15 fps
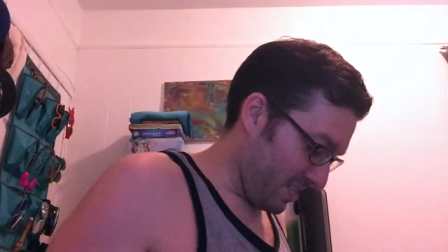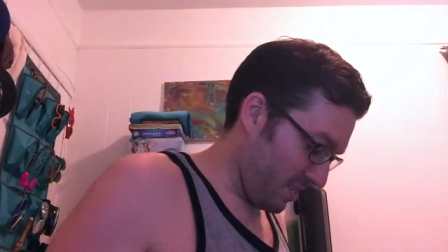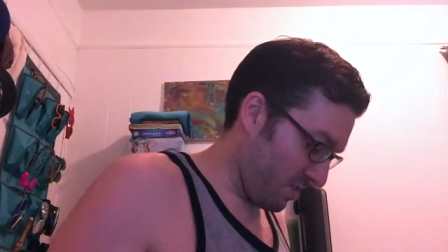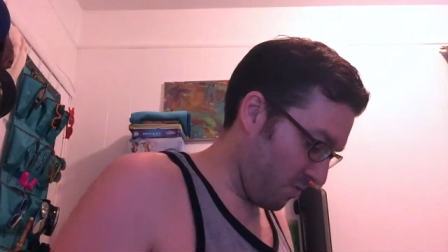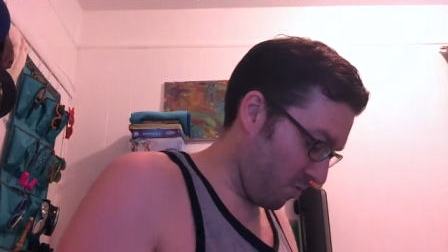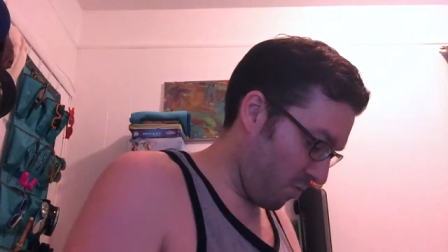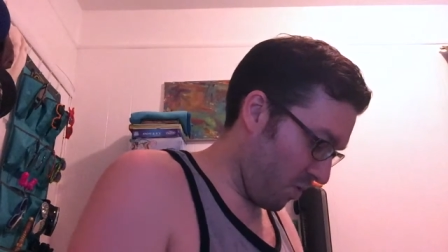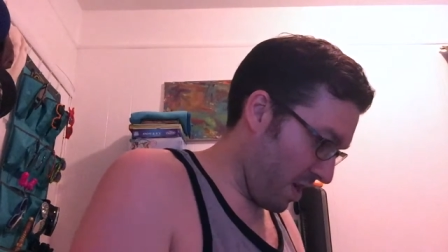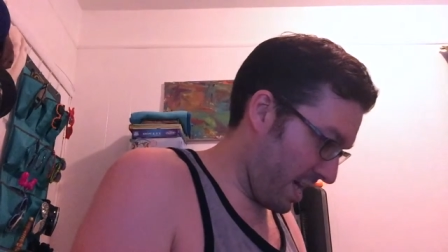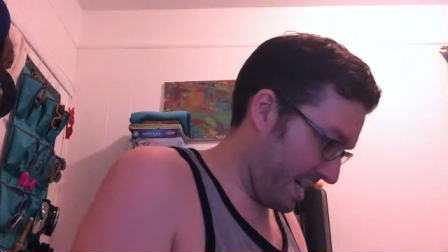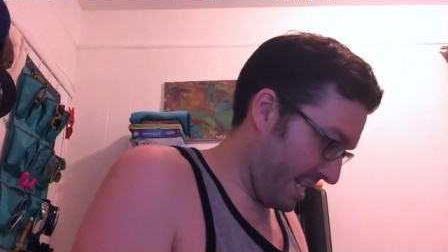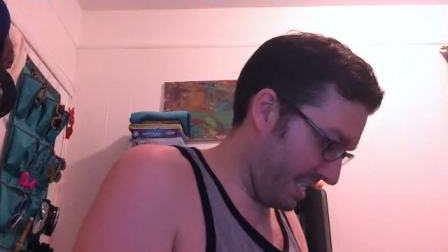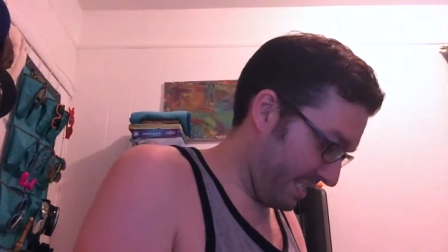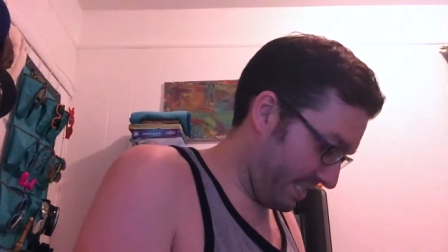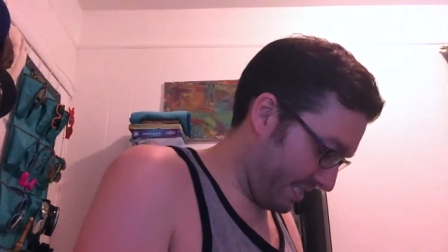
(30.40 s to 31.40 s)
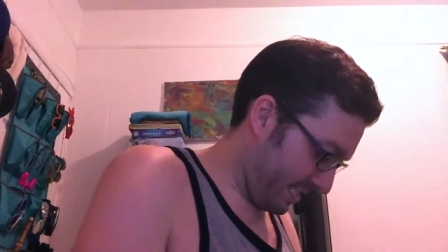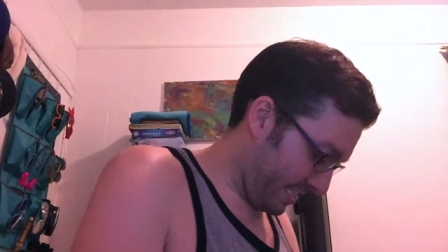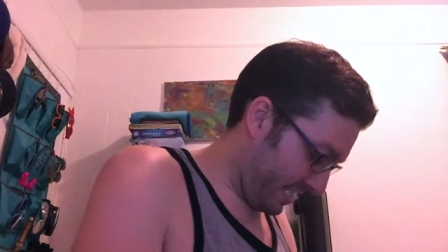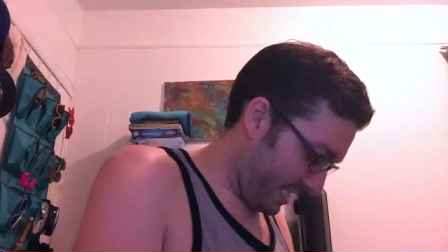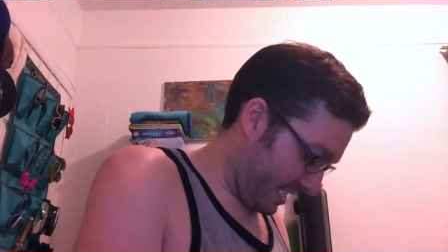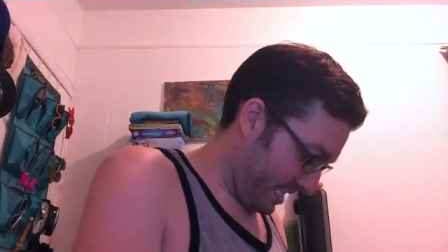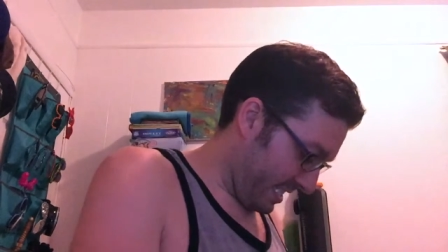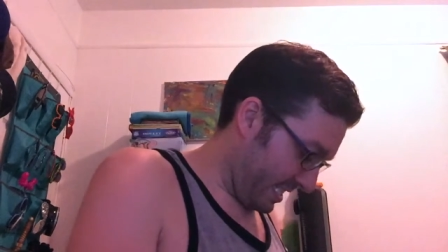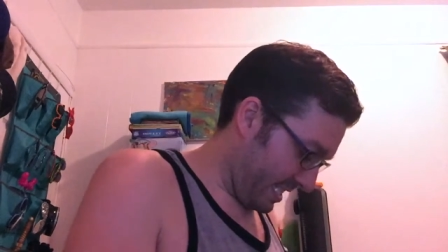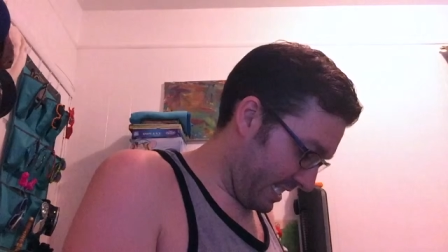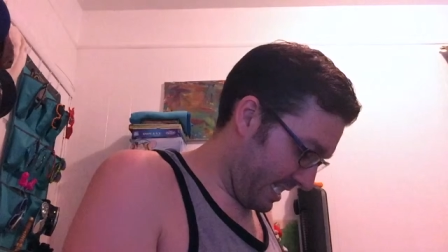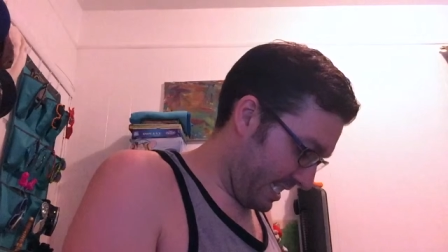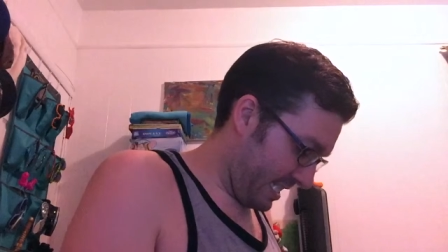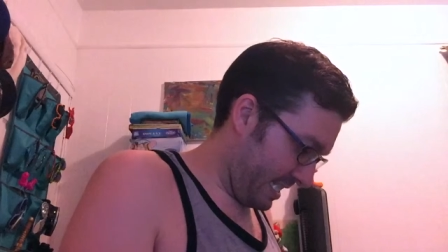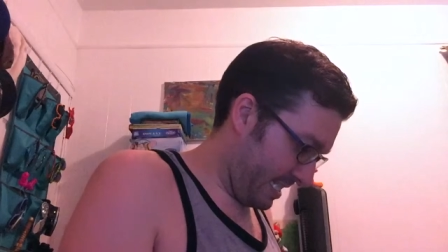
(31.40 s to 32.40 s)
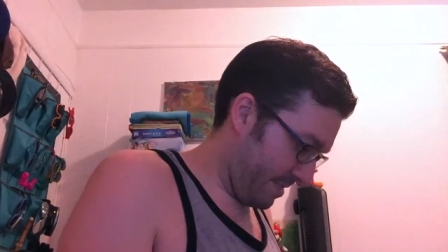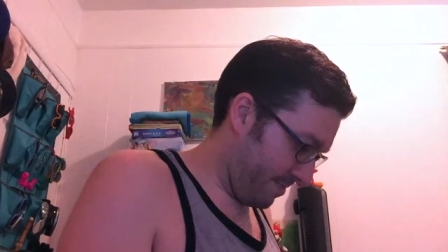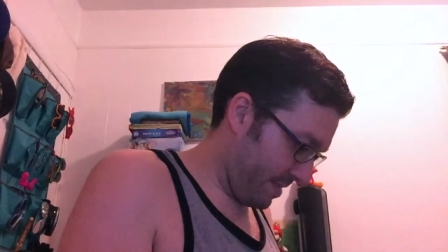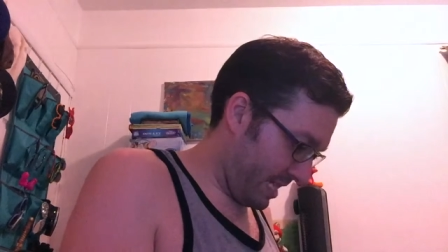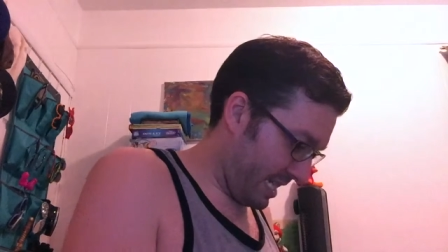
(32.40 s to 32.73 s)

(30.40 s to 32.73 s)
All right. Um,